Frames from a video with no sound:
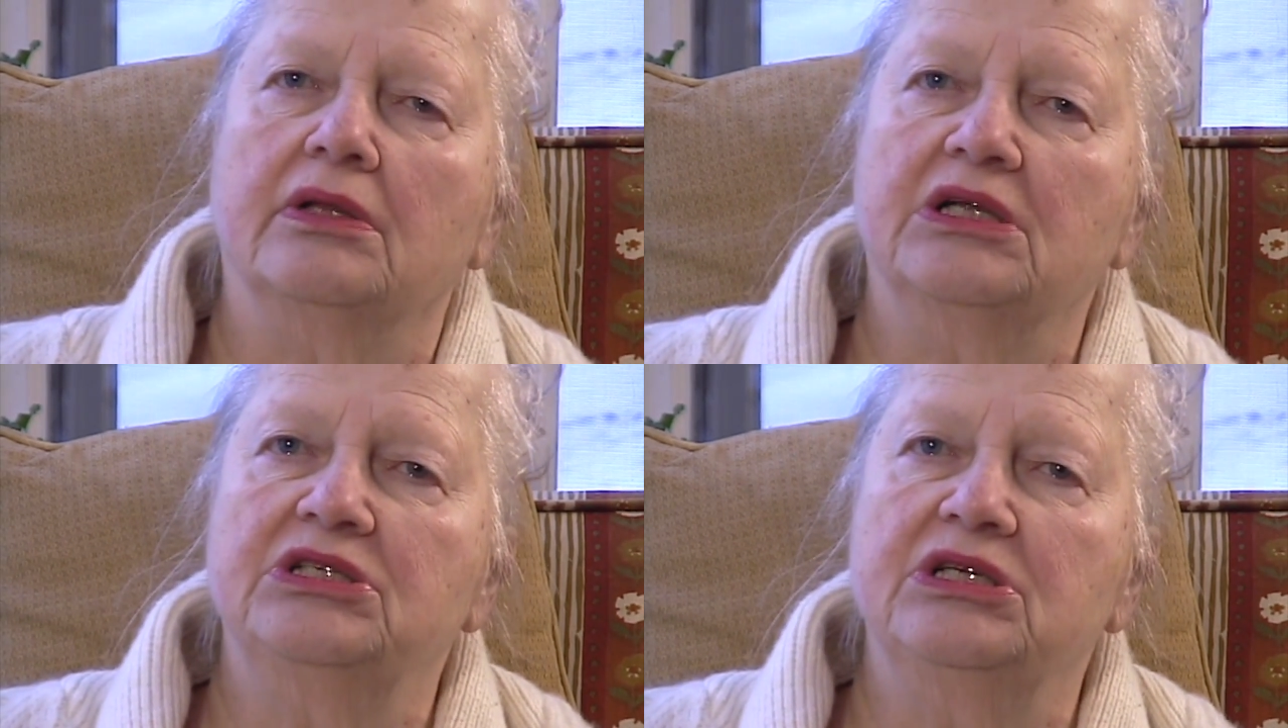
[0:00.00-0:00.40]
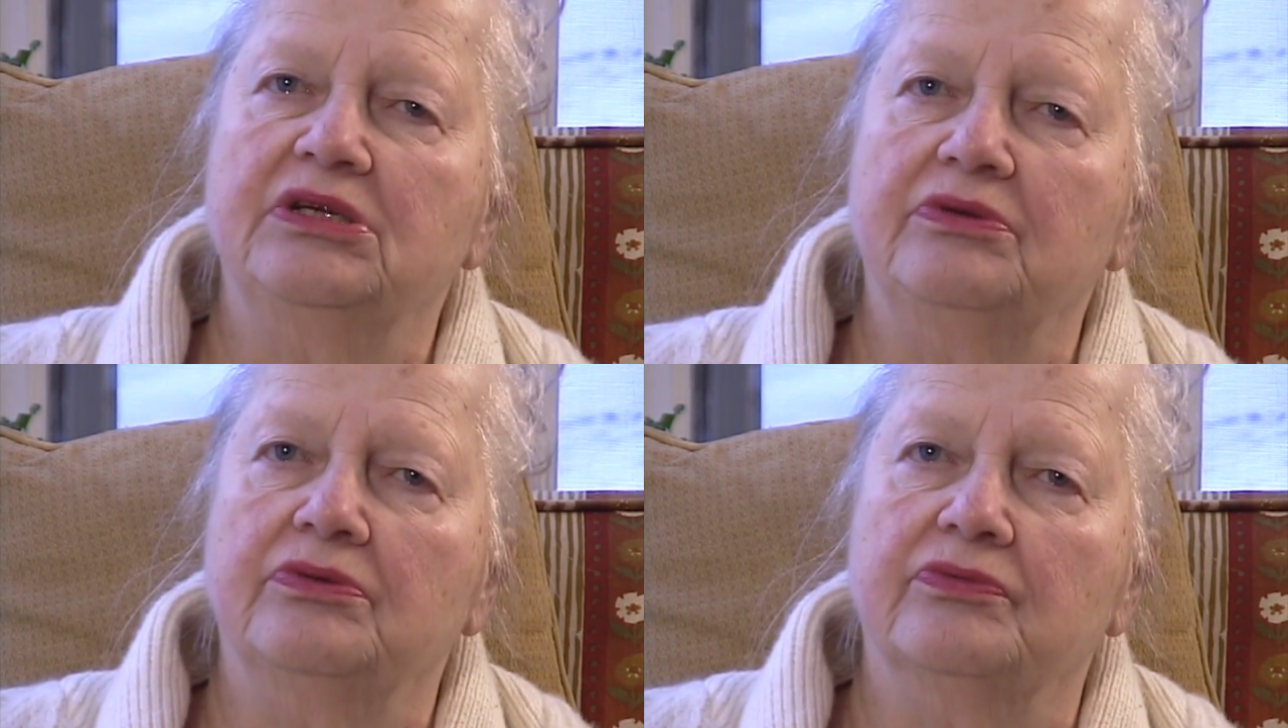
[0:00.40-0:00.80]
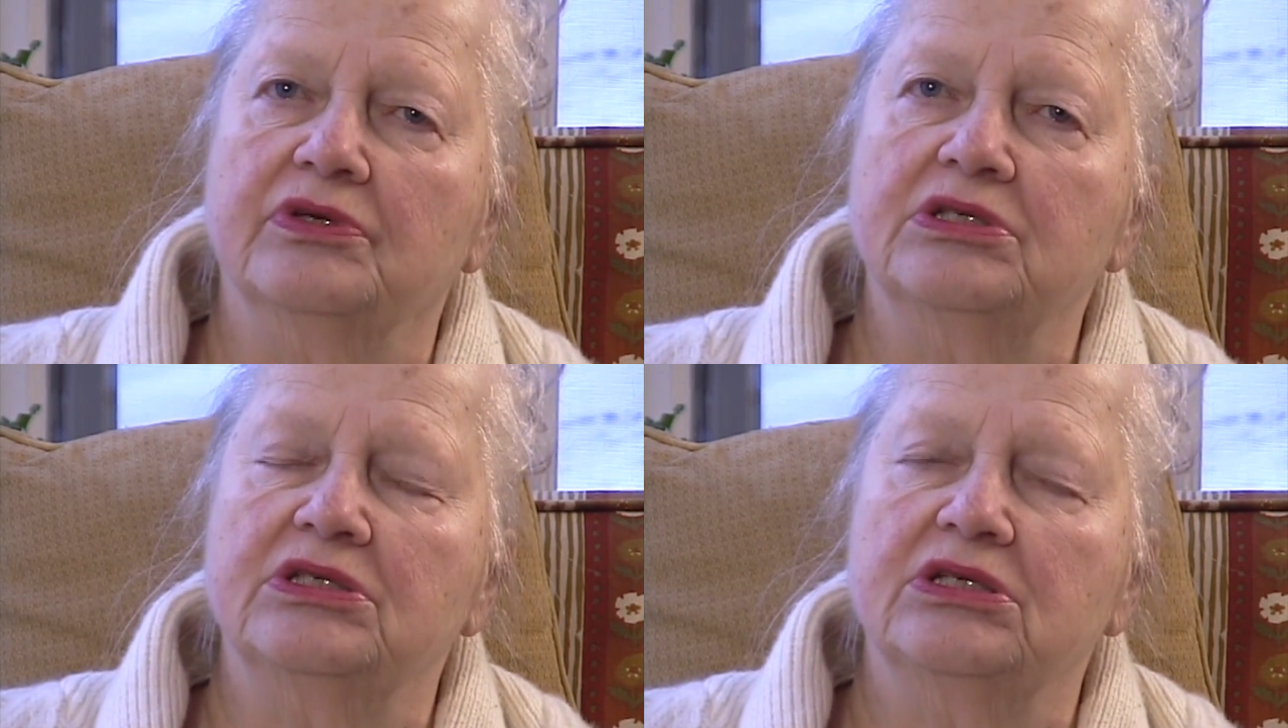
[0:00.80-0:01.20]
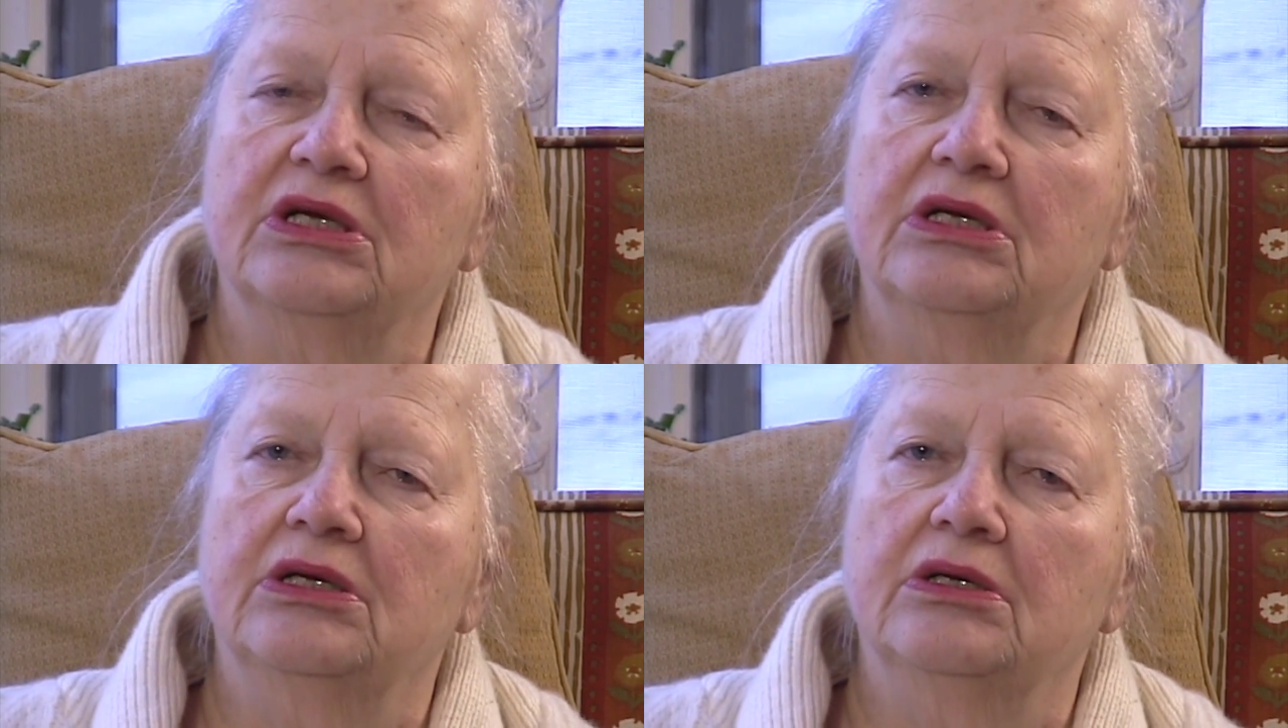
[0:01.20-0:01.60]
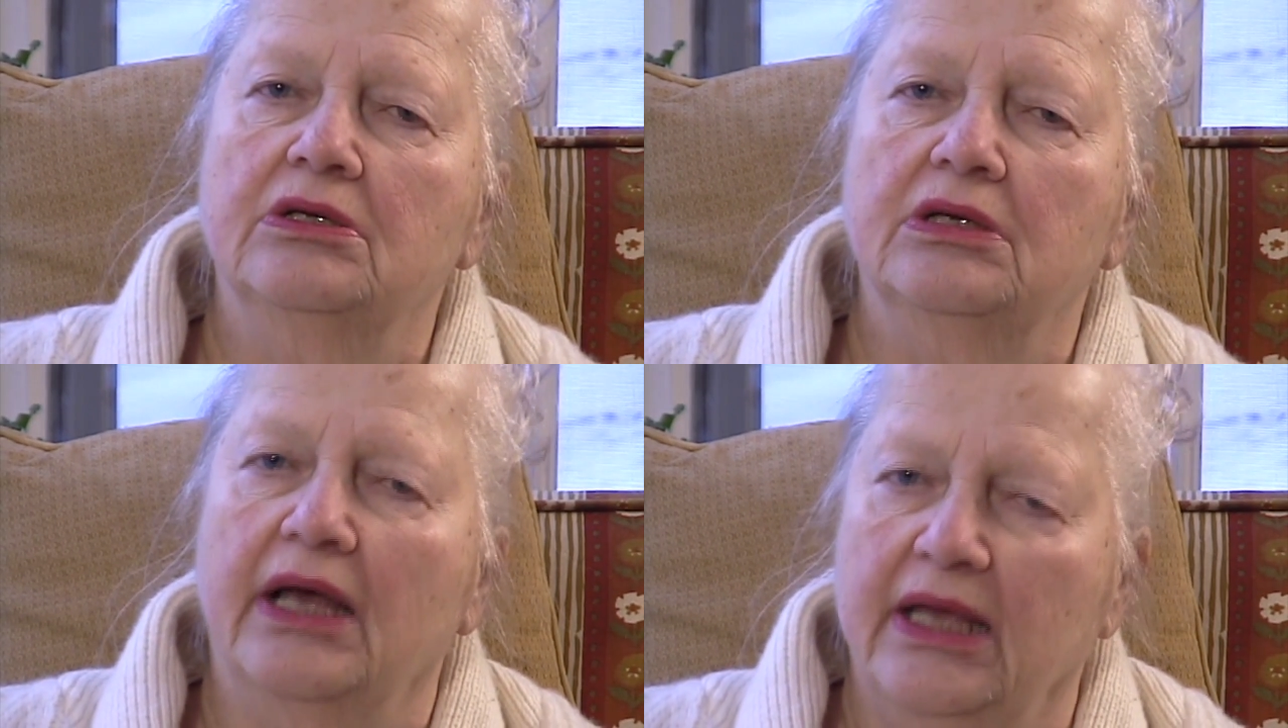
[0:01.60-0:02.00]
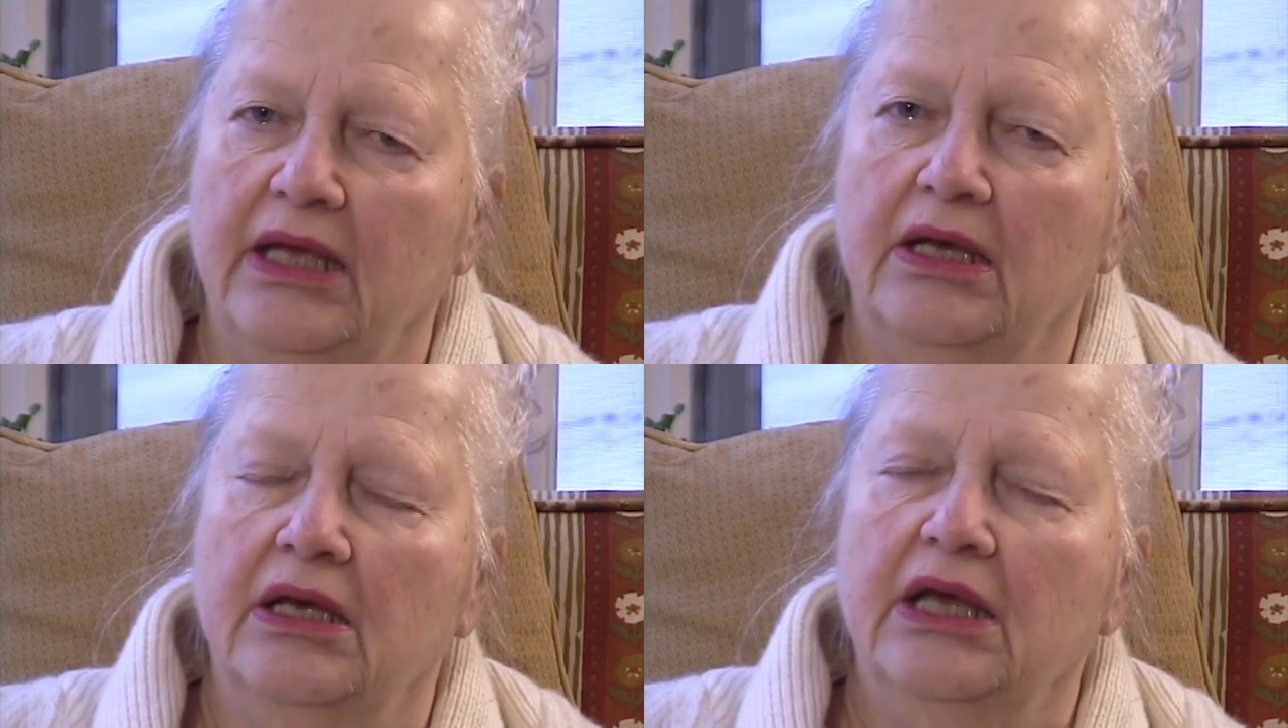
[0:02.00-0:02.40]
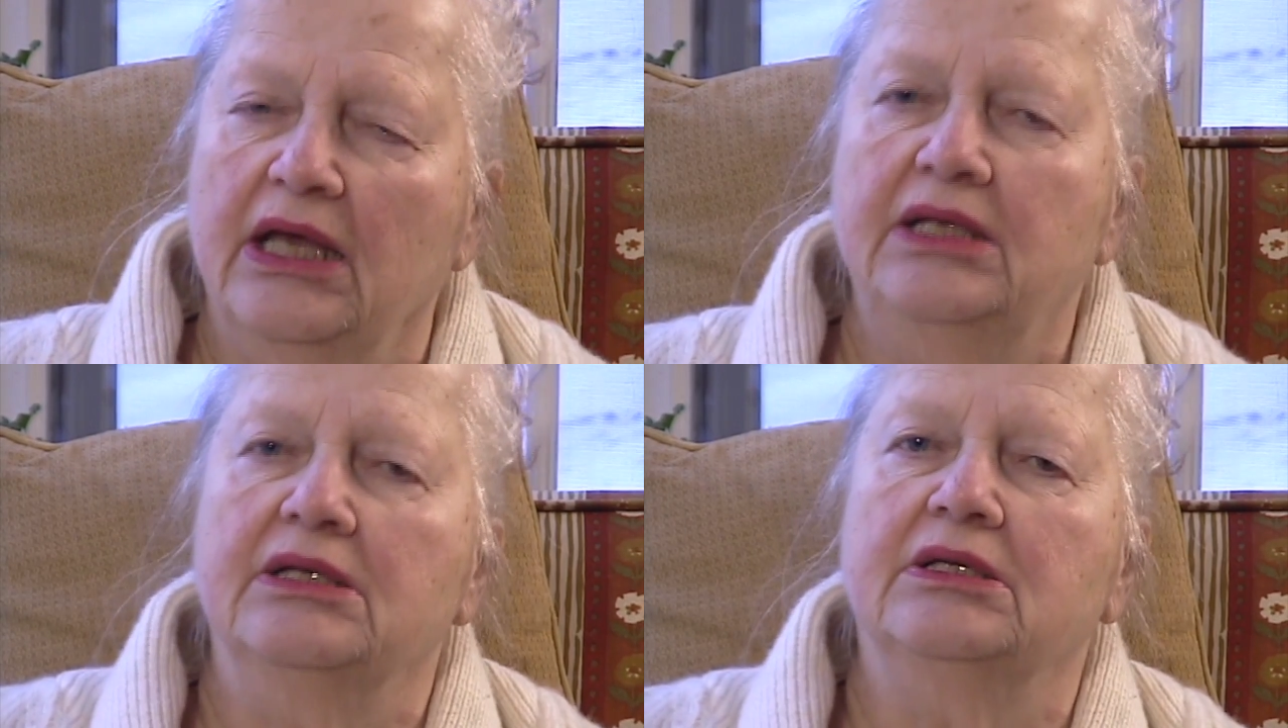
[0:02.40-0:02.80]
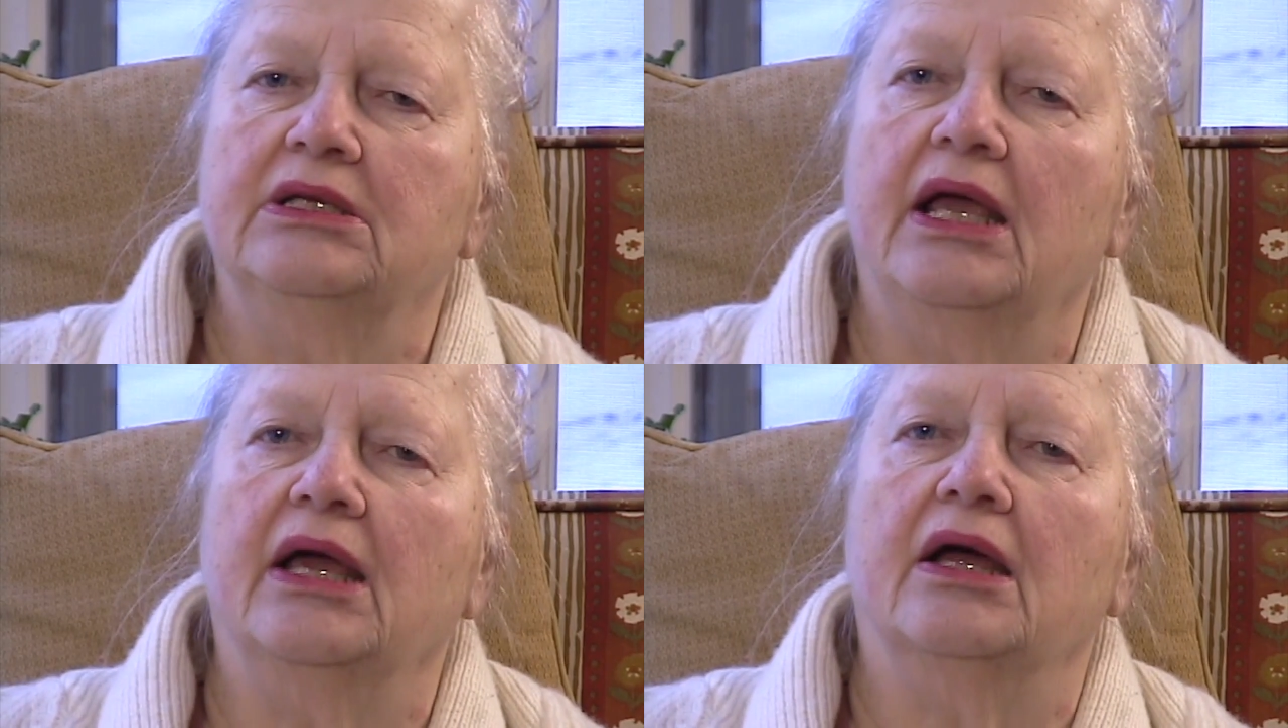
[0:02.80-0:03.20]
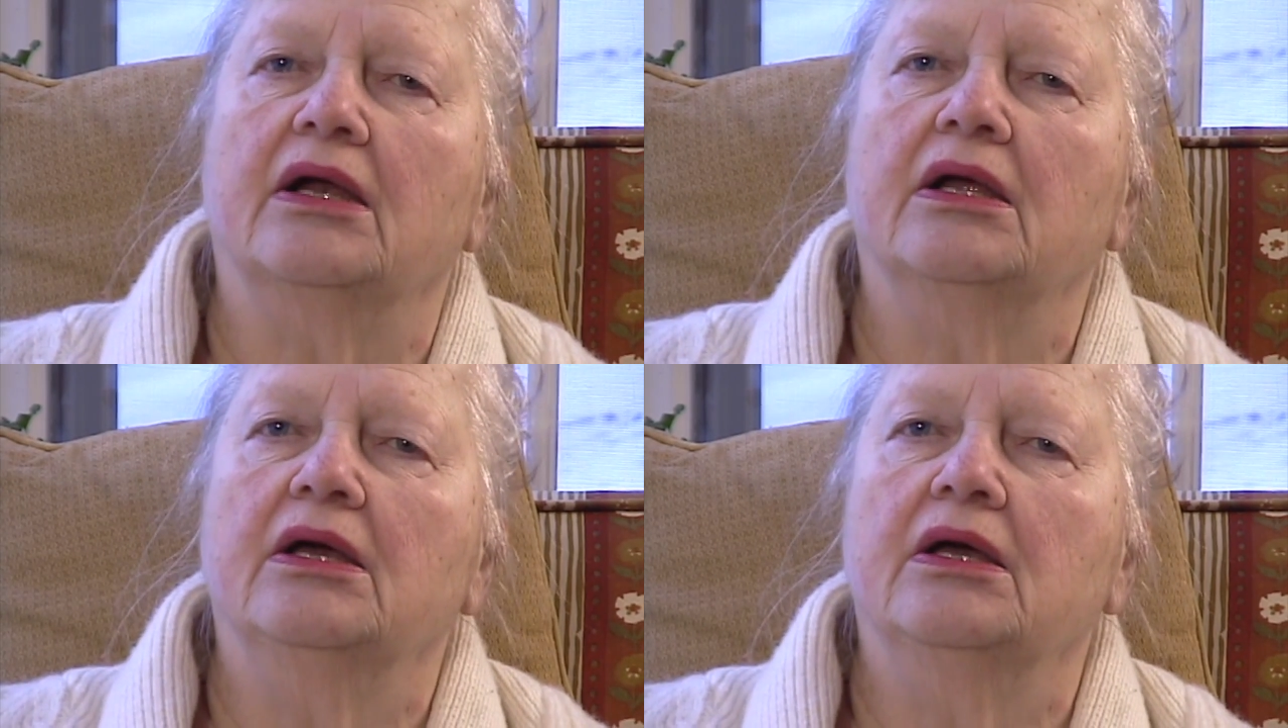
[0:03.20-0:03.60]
that she was hi hidden there.